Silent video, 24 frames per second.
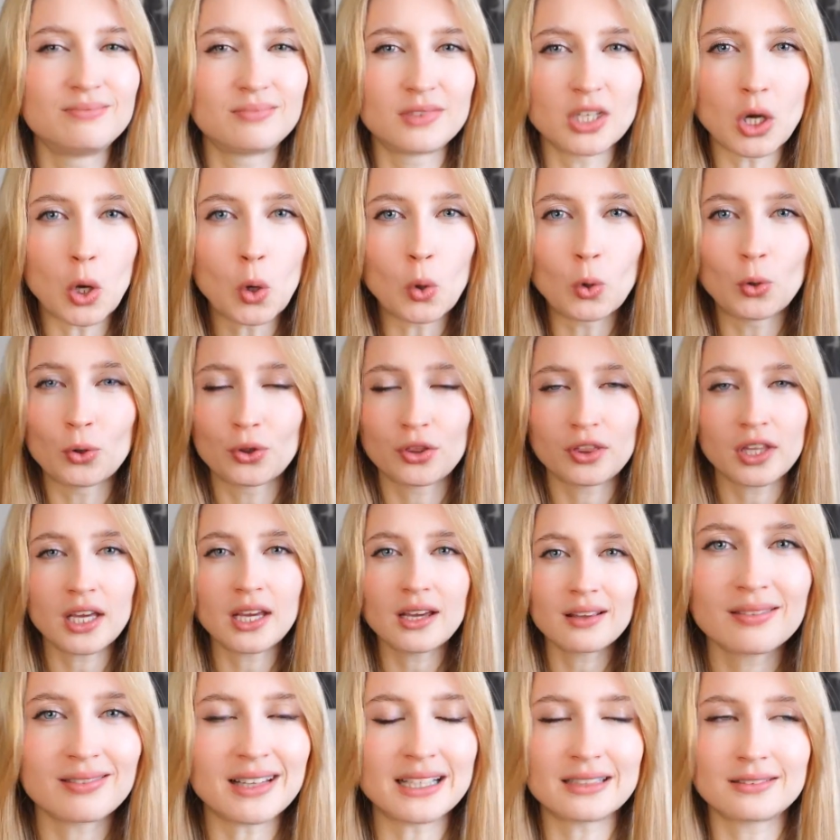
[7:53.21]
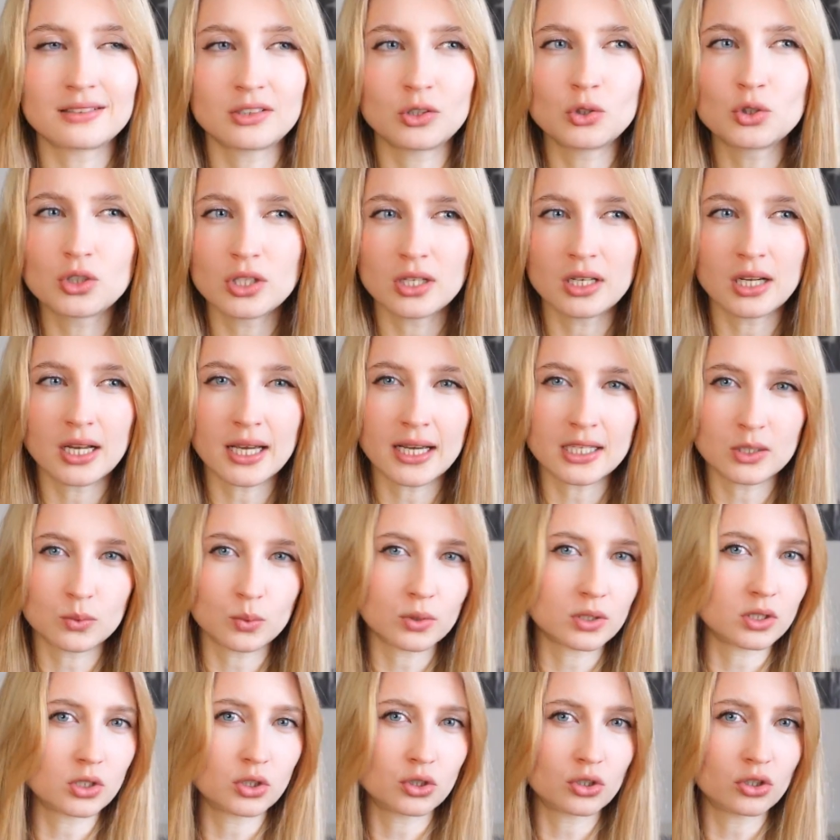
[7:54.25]
the whole thing, that's usually the case
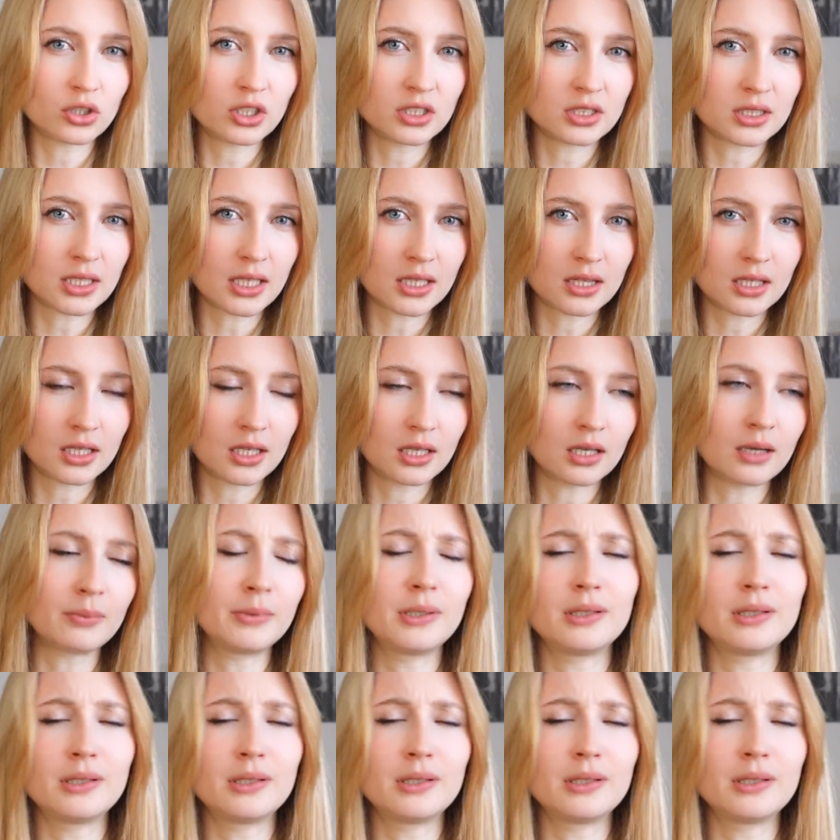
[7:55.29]
with desserts, I think.